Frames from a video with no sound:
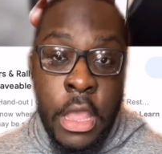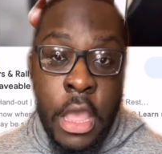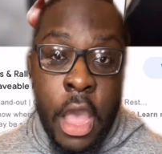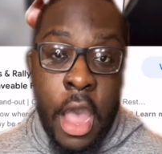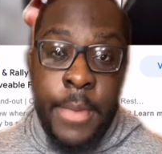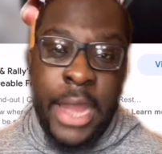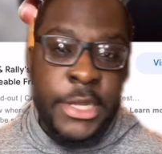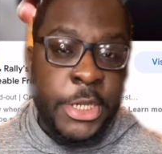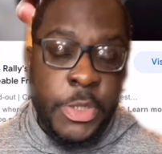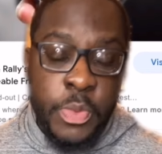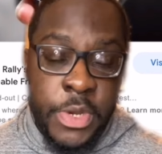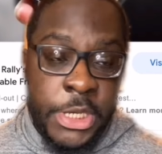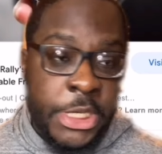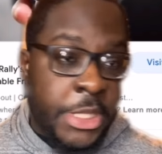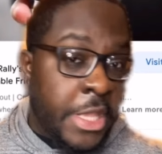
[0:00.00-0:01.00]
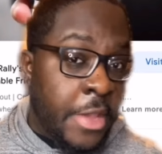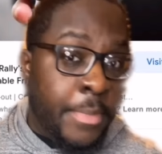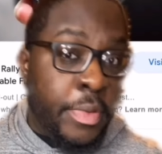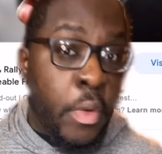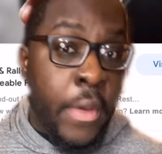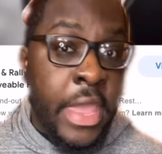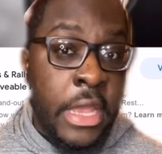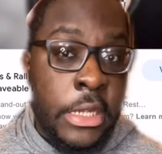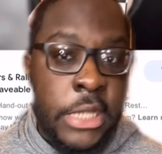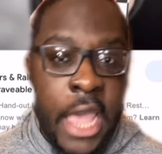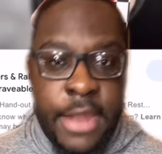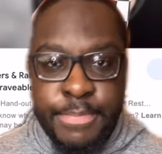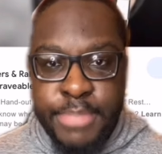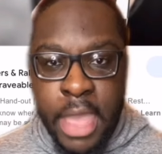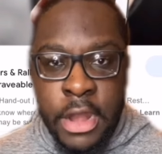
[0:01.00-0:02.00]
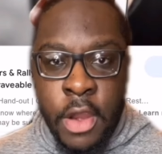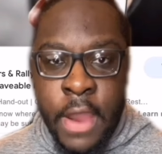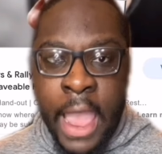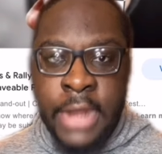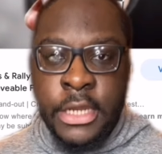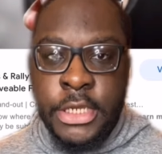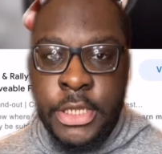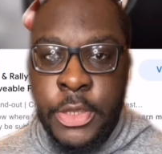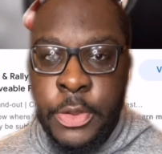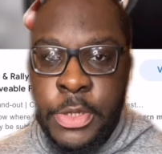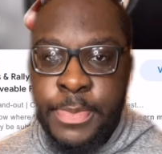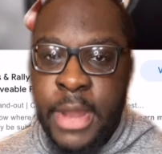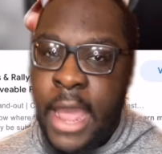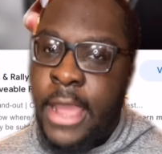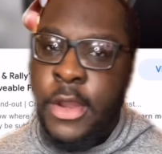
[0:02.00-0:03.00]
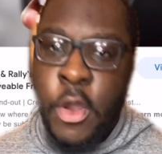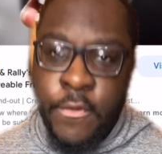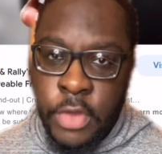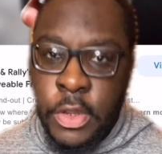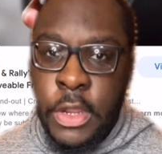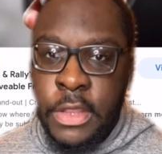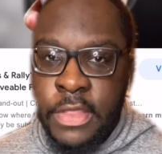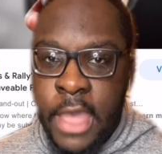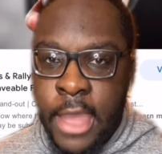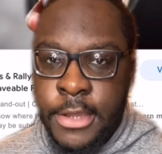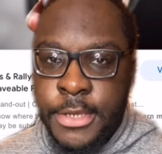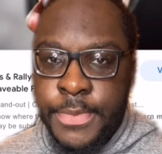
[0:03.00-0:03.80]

I just wish the employees had better attitudes, but I can overlook that.